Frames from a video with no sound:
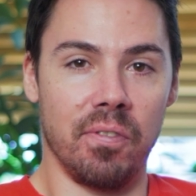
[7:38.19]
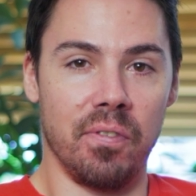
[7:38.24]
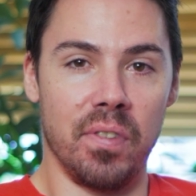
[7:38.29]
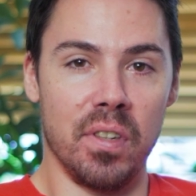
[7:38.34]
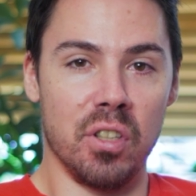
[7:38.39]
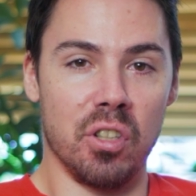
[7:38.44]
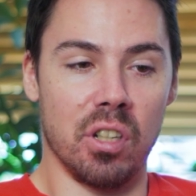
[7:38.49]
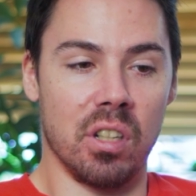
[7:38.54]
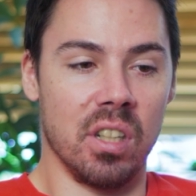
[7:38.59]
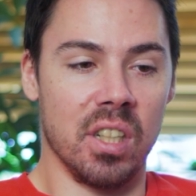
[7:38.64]

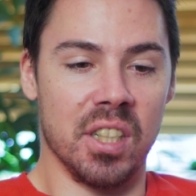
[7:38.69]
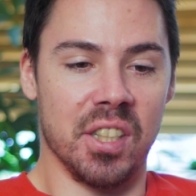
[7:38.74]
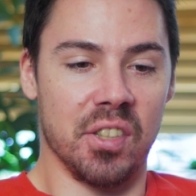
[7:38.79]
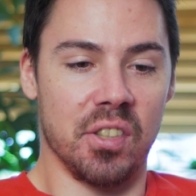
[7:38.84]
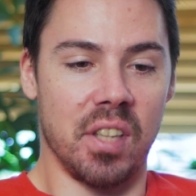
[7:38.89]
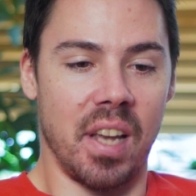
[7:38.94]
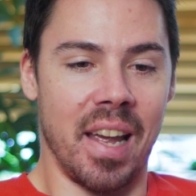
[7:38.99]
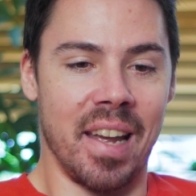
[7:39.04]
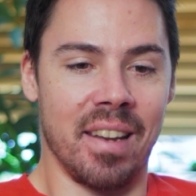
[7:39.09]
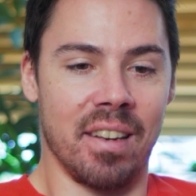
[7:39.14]
physically
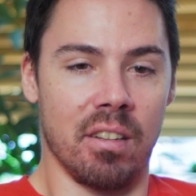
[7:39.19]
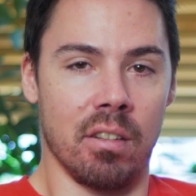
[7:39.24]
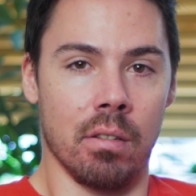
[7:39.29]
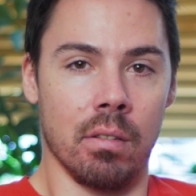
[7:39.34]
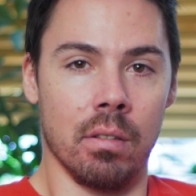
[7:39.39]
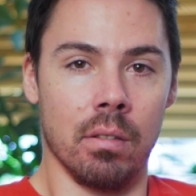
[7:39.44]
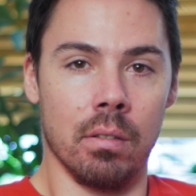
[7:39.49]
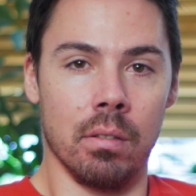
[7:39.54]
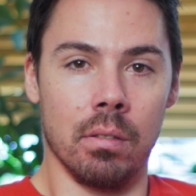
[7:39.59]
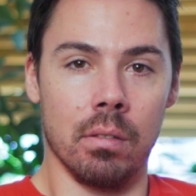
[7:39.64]
sad.
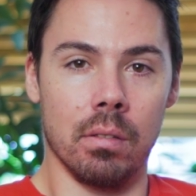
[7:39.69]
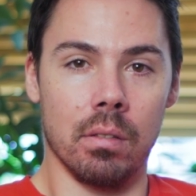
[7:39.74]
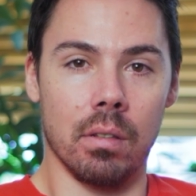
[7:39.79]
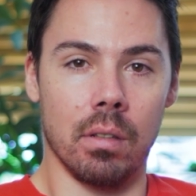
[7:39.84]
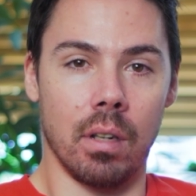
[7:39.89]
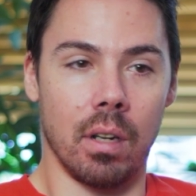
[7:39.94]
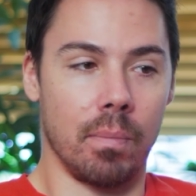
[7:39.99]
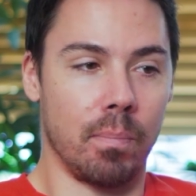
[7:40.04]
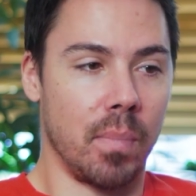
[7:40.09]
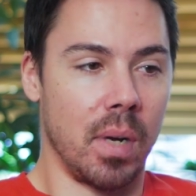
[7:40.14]

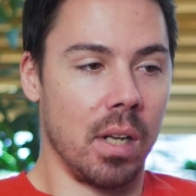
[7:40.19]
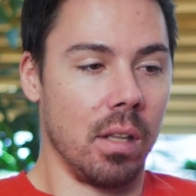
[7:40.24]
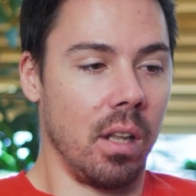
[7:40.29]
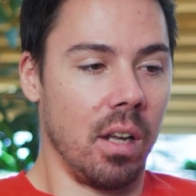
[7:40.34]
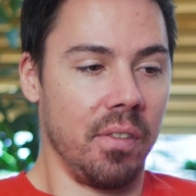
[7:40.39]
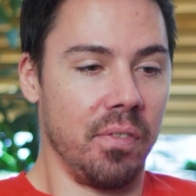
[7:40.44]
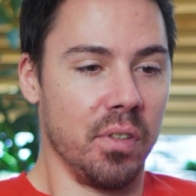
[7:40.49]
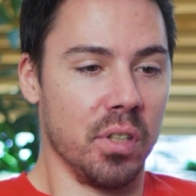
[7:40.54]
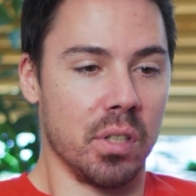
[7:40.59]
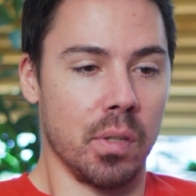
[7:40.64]
My
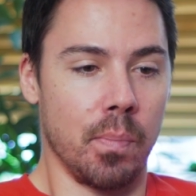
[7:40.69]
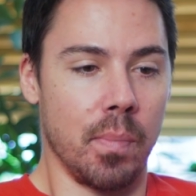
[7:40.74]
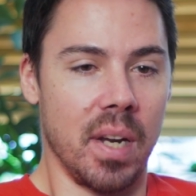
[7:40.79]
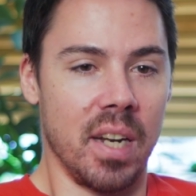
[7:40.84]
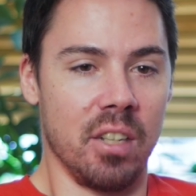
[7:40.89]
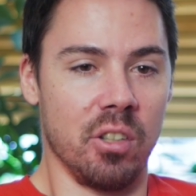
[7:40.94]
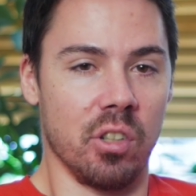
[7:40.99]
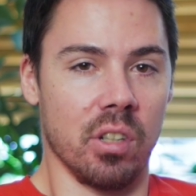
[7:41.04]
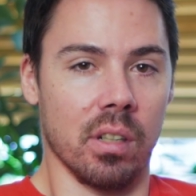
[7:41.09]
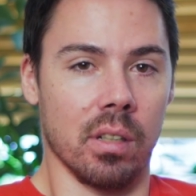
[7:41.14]
life is
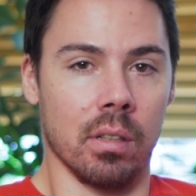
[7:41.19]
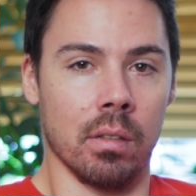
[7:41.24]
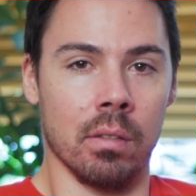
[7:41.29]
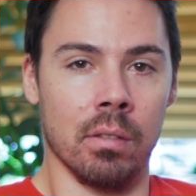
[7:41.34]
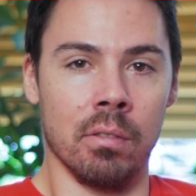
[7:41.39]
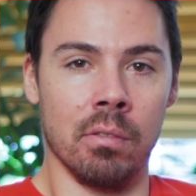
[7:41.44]
amazing.